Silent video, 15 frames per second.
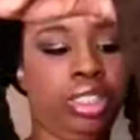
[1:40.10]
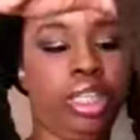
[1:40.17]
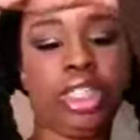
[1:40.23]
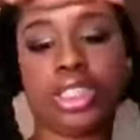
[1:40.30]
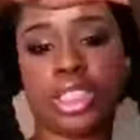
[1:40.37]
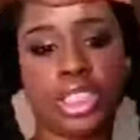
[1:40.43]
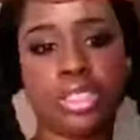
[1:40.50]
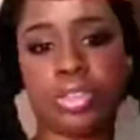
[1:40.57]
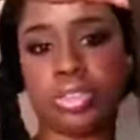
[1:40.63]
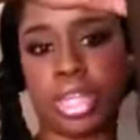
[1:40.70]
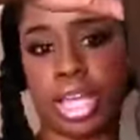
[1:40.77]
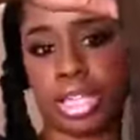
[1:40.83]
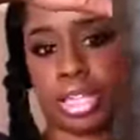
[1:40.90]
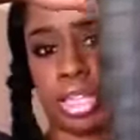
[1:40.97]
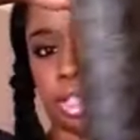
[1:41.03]
it's still
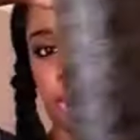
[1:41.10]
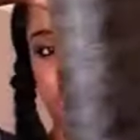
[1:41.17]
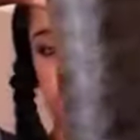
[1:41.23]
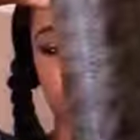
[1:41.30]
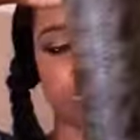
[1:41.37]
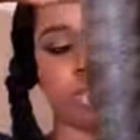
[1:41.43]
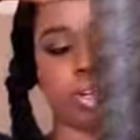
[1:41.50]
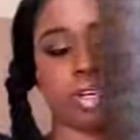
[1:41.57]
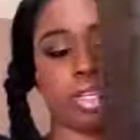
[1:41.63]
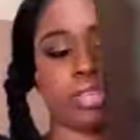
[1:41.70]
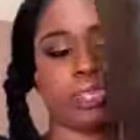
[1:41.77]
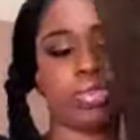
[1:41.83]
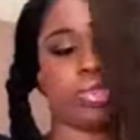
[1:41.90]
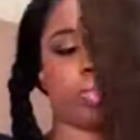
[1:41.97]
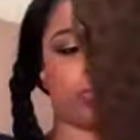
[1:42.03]
that thin. It's not
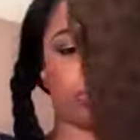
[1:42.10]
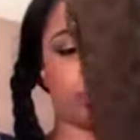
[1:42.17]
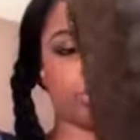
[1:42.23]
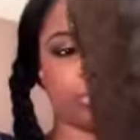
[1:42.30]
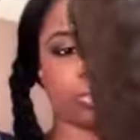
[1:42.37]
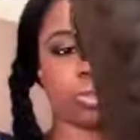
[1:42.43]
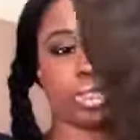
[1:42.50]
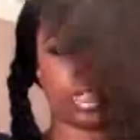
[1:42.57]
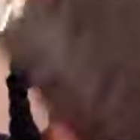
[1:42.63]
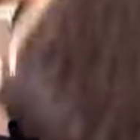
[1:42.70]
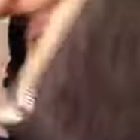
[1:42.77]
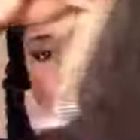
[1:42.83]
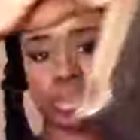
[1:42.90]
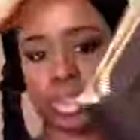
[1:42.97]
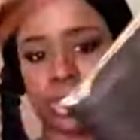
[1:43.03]
even going to be bulked
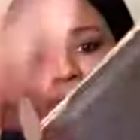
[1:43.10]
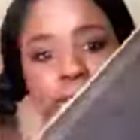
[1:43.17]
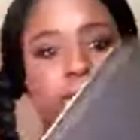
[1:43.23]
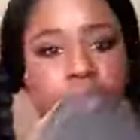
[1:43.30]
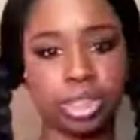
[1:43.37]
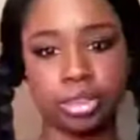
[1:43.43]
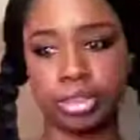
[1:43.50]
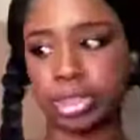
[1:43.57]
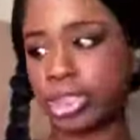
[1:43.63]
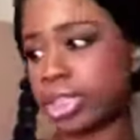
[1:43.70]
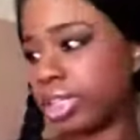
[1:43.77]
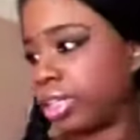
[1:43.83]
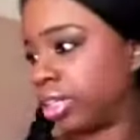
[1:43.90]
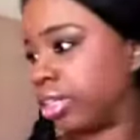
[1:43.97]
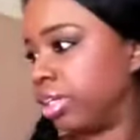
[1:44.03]
out, like
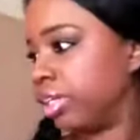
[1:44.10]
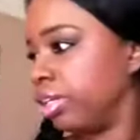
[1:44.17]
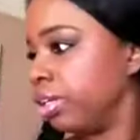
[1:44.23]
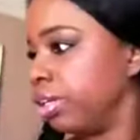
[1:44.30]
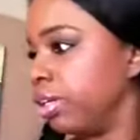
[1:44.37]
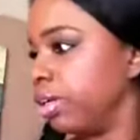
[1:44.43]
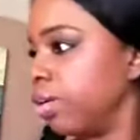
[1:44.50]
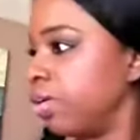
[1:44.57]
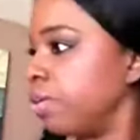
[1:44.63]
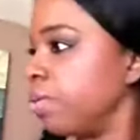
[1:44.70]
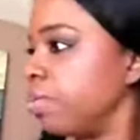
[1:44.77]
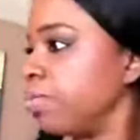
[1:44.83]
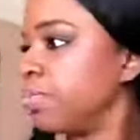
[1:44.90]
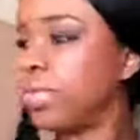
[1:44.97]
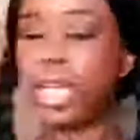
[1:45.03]
seriously.
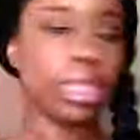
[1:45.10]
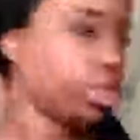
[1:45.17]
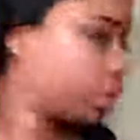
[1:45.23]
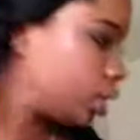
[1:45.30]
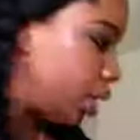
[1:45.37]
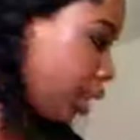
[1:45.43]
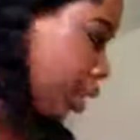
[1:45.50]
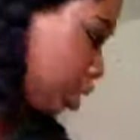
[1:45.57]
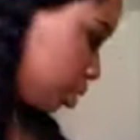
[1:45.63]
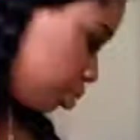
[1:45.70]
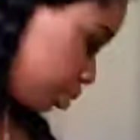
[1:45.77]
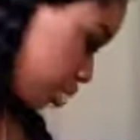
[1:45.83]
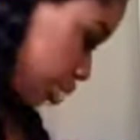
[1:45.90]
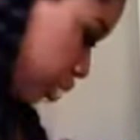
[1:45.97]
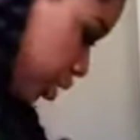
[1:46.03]
Let's see,
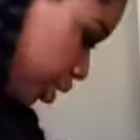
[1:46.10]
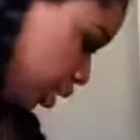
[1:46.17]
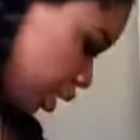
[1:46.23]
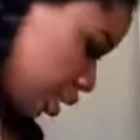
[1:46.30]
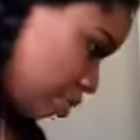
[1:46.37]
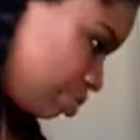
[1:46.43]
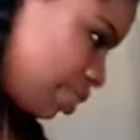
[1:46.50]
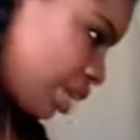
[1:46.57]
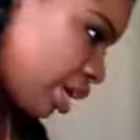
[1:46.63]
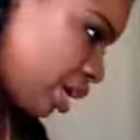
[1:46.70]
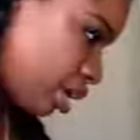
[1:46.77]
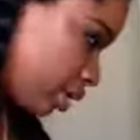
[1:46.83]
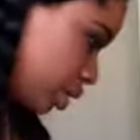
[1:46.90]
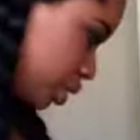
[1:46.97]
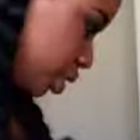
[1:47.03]
what can I
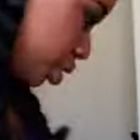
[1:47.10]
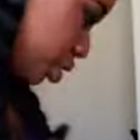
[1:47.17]
compare it